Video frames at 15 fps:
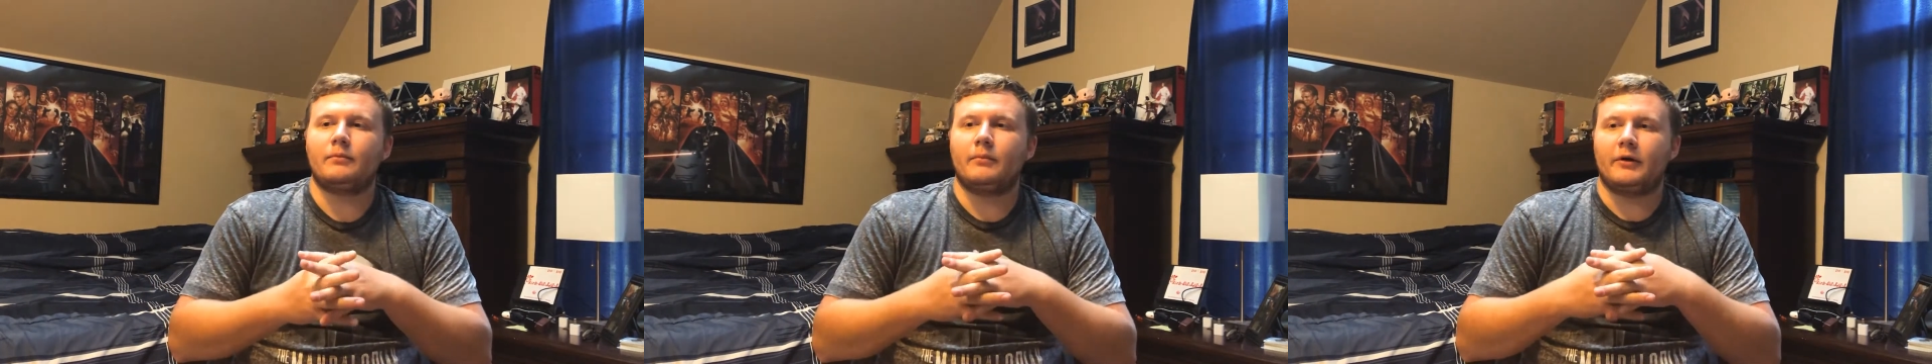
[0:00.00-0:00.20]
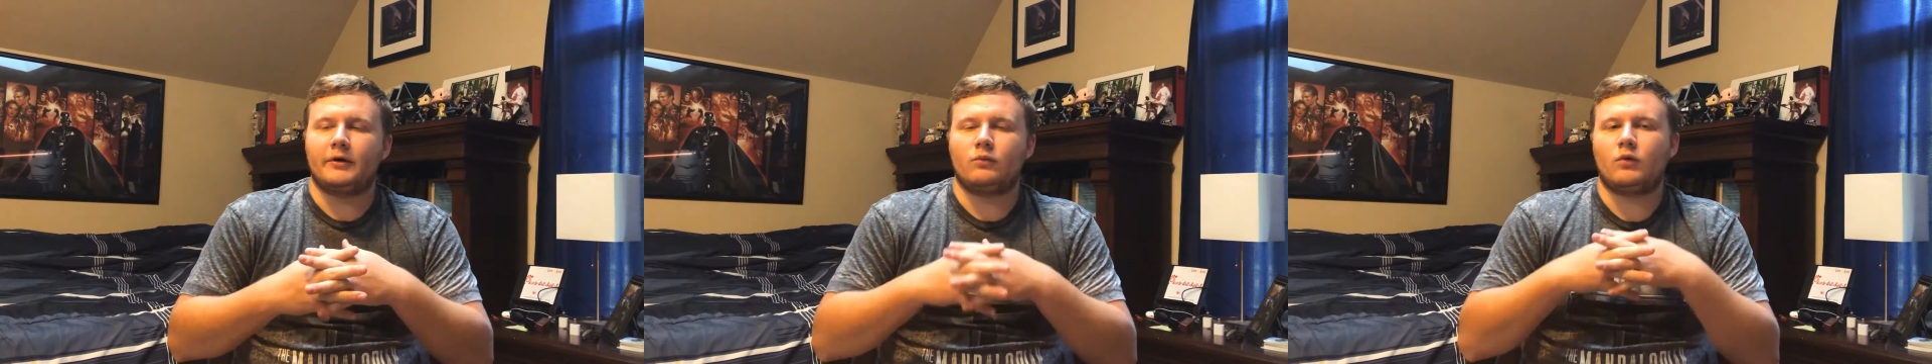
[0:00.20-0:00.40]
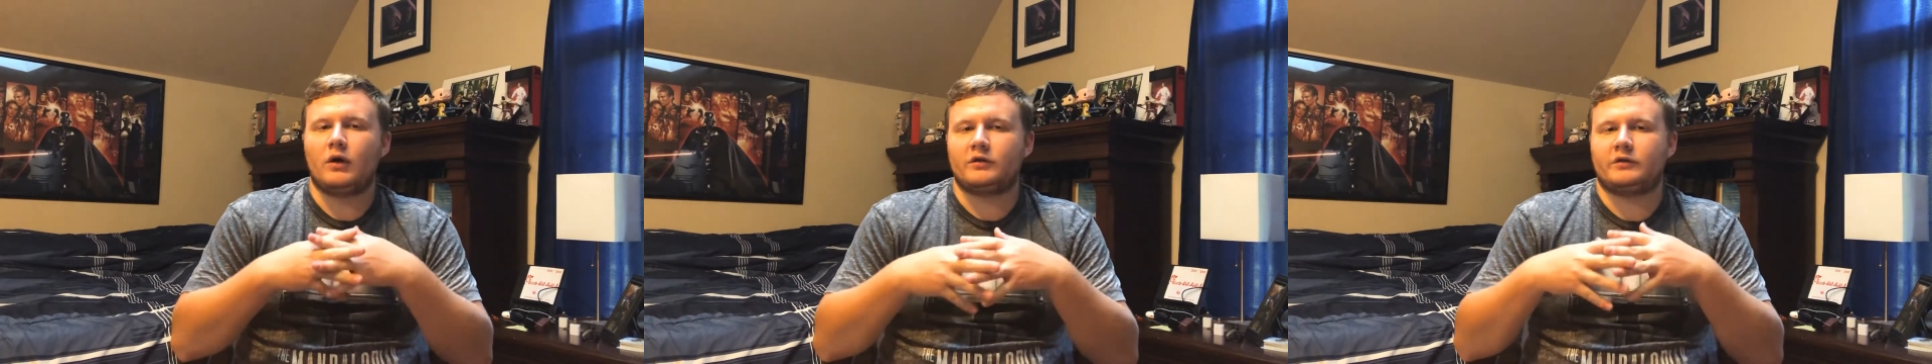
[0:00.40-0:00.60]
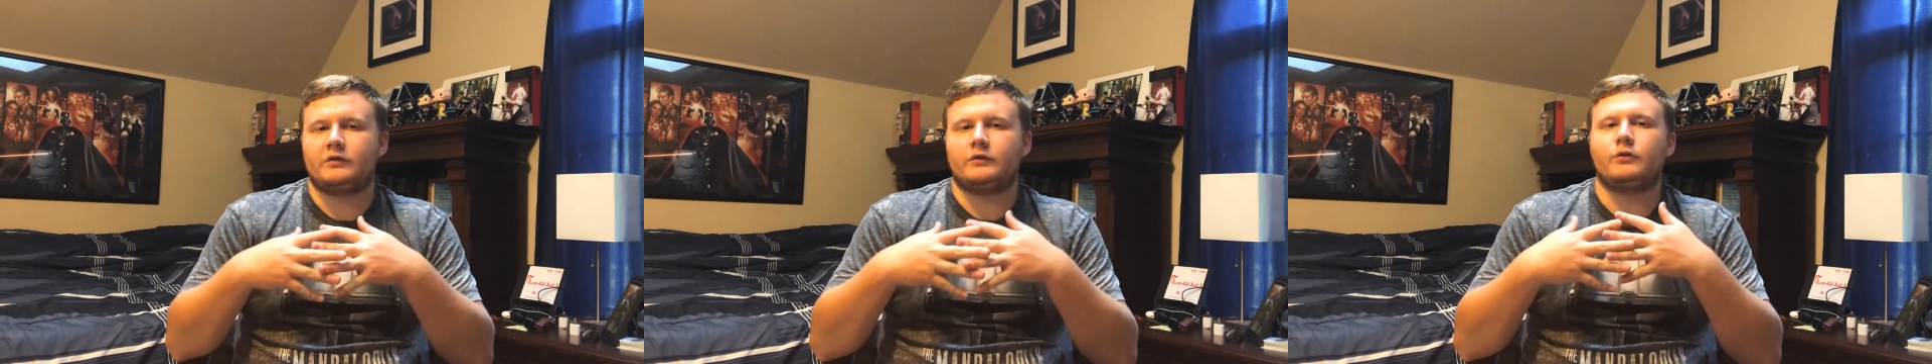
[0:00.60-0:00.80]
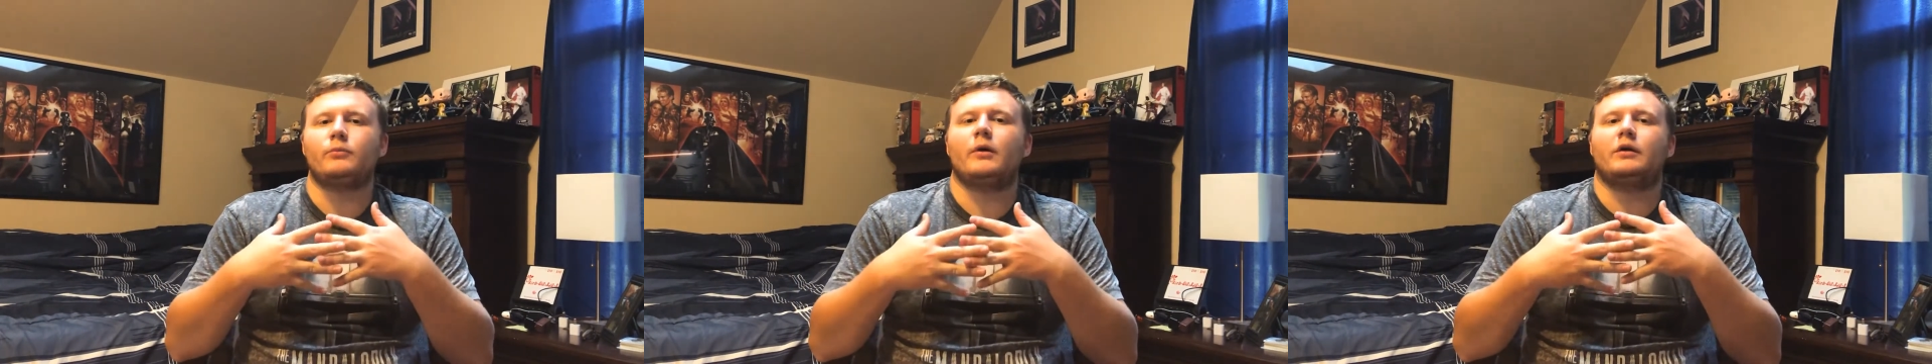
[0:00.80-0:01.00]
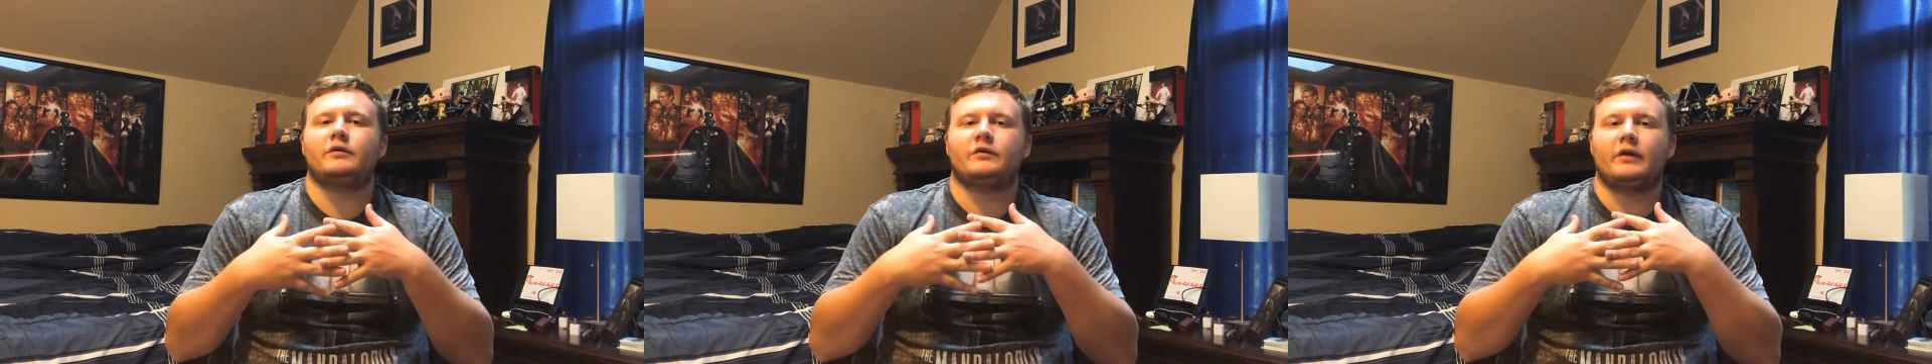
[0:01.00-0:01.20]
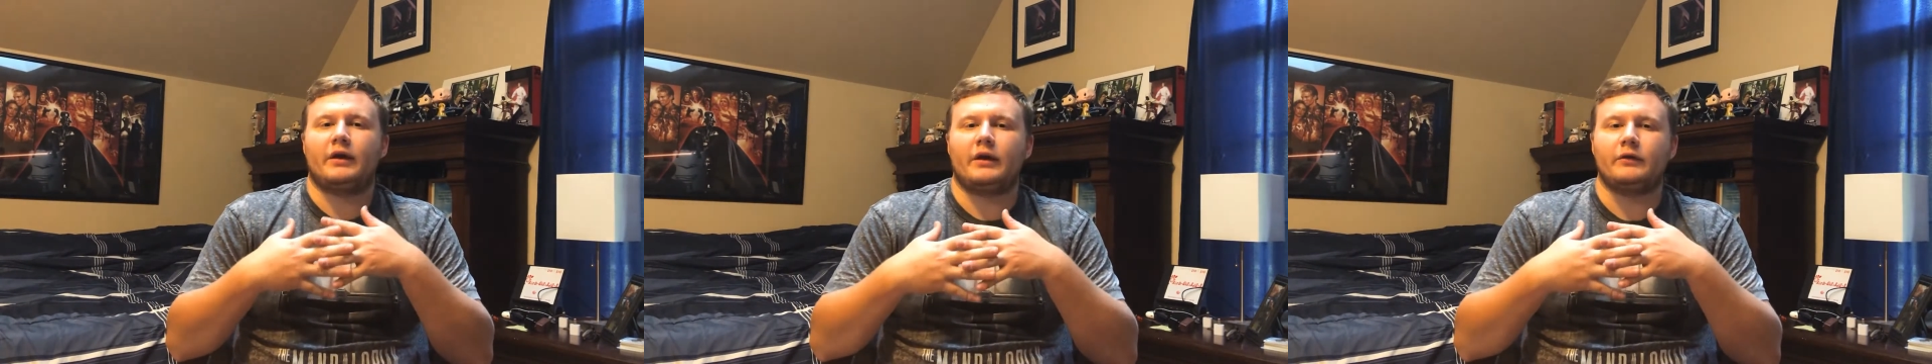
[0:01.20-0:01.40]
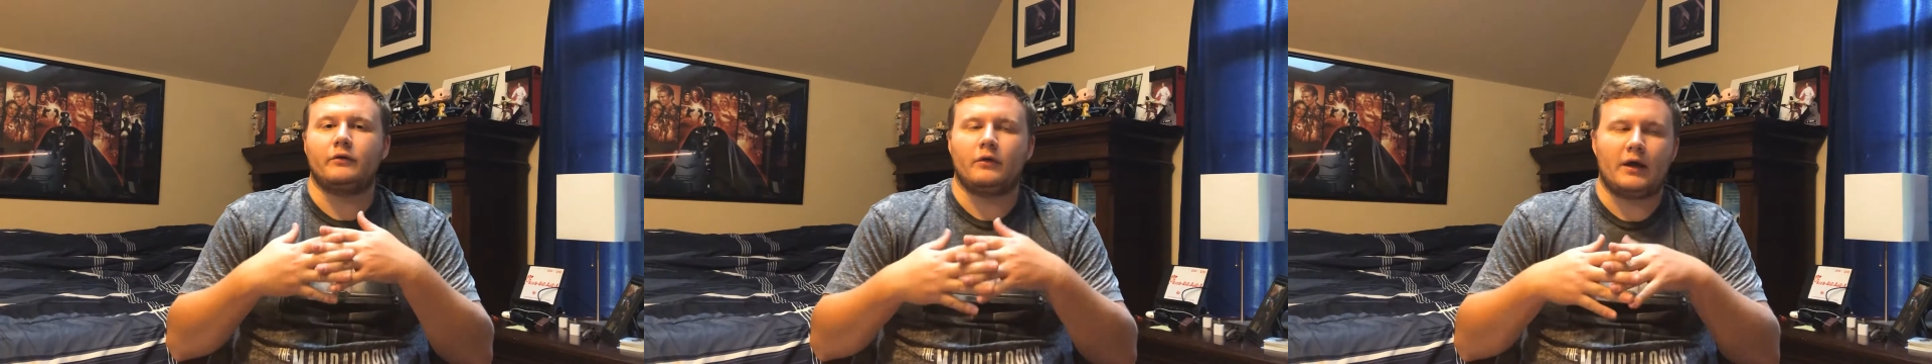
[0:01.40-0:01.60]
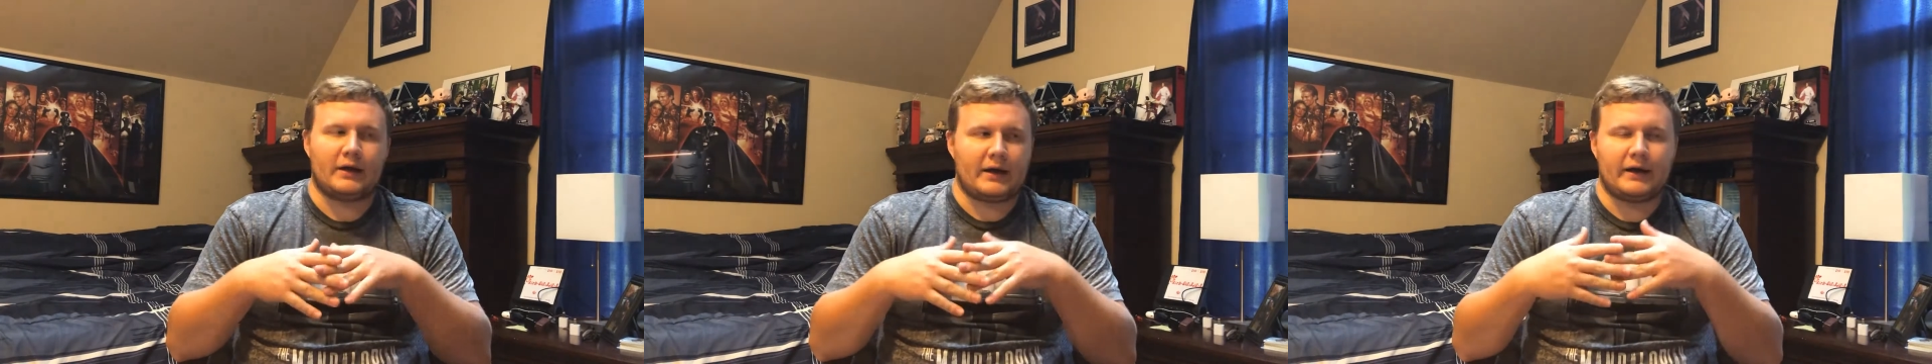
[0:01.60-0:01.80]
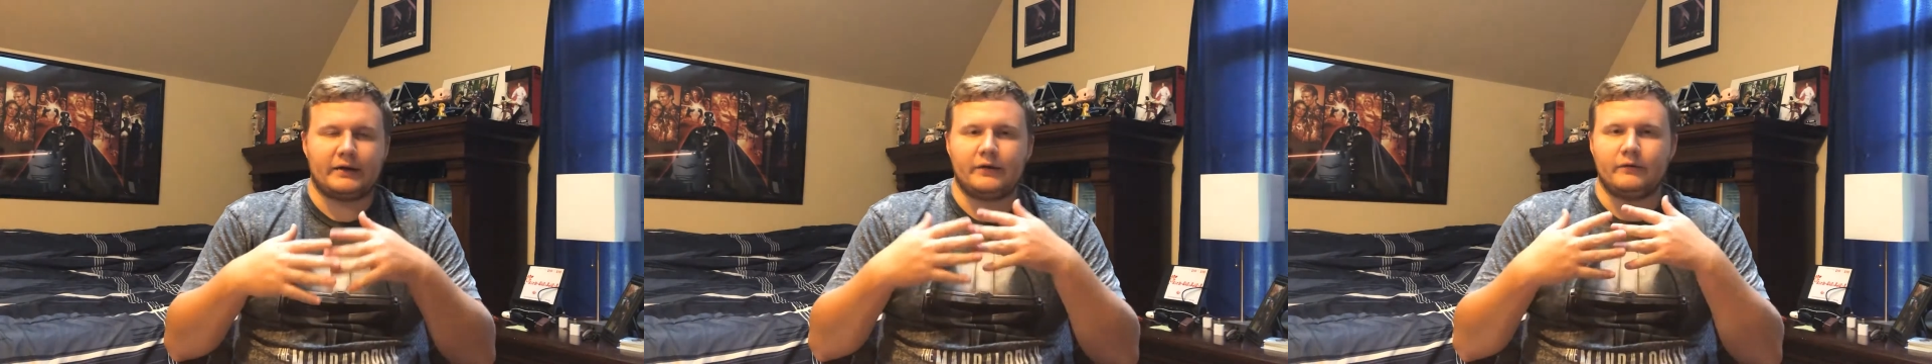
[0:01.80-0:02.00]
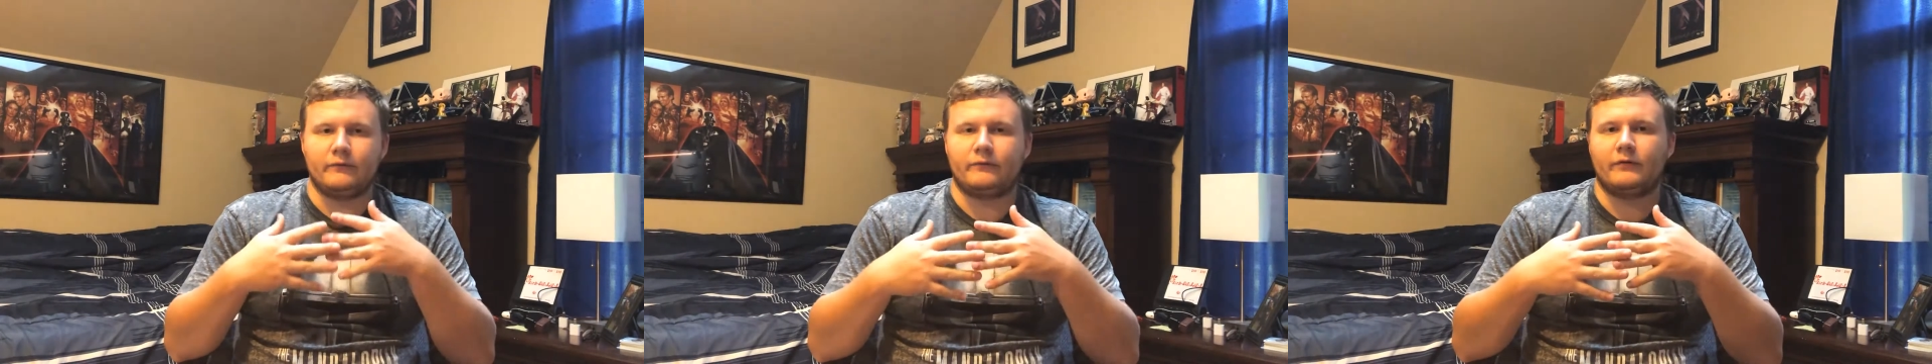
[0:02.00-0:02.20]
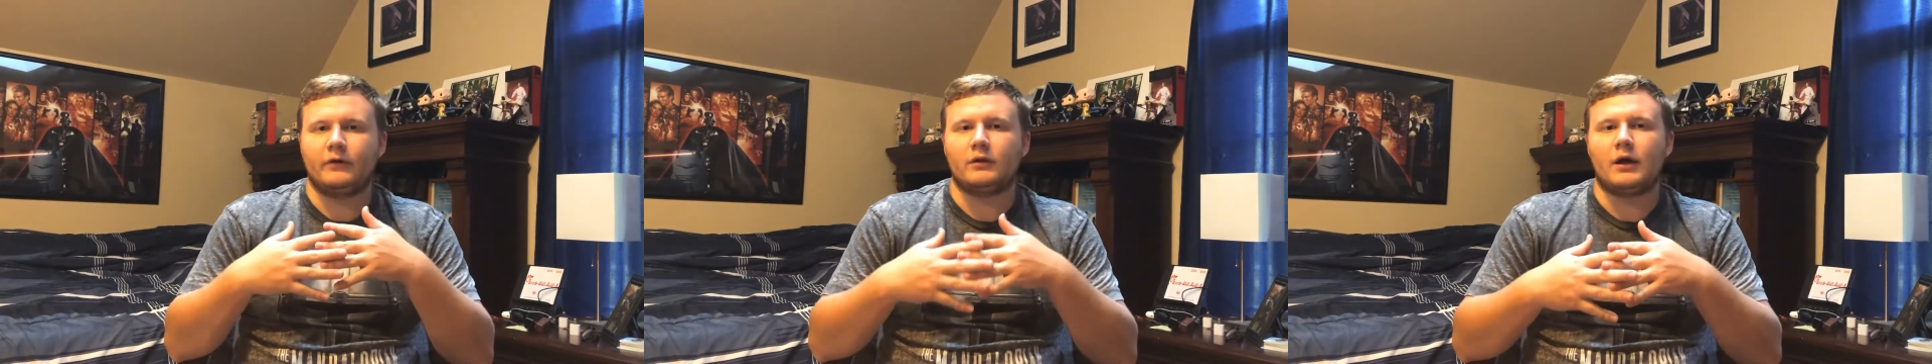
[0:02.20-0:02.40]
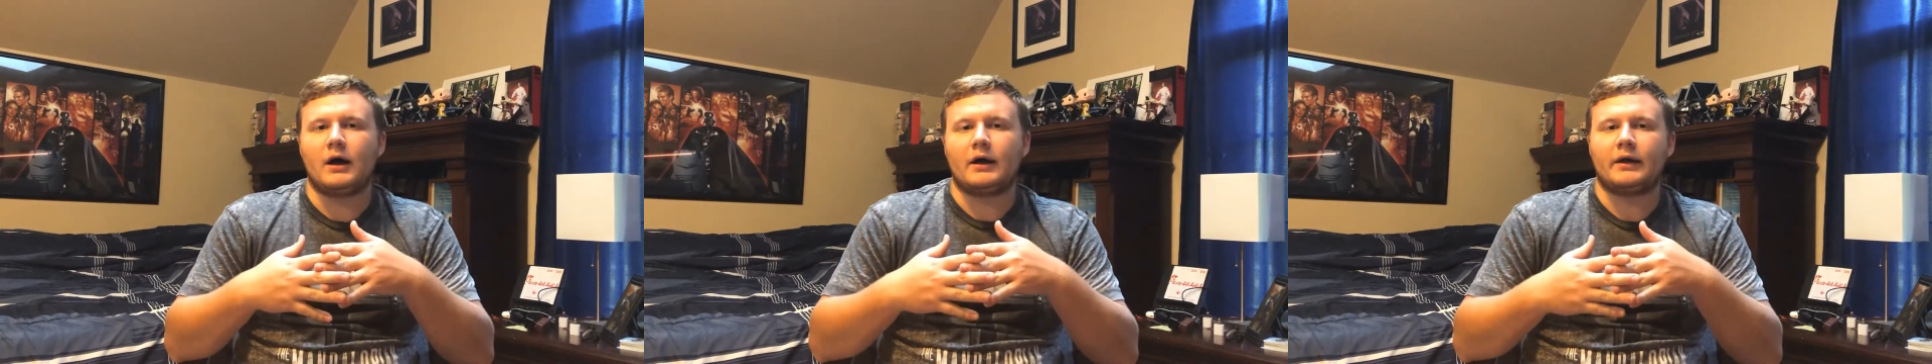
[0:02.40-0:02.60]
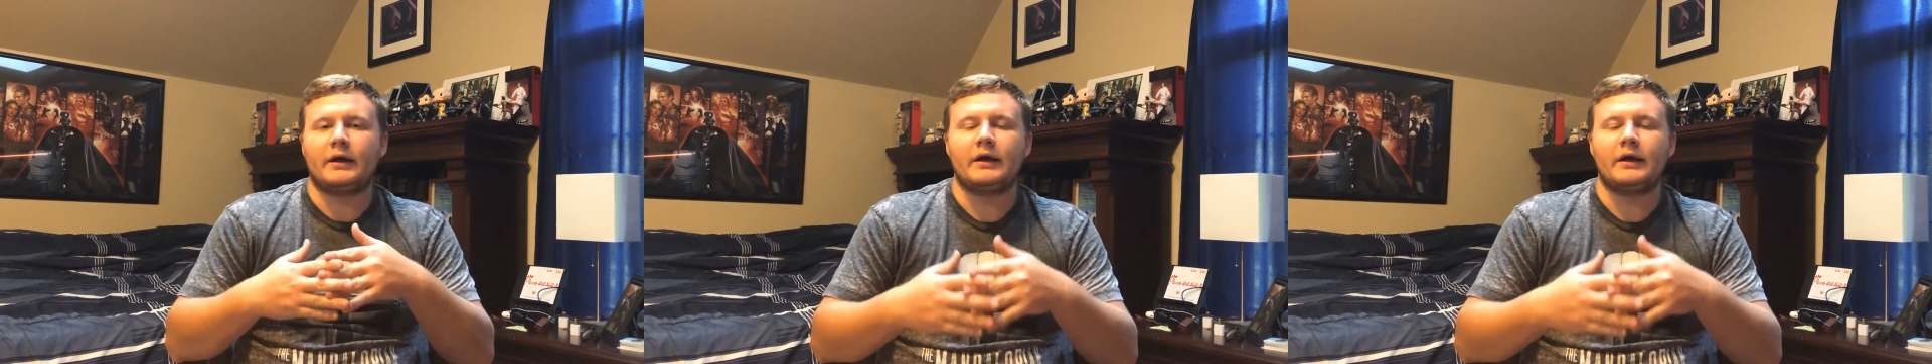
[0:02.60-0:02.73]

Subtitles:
but it wasn't too much to handle. Like, I didn't feel like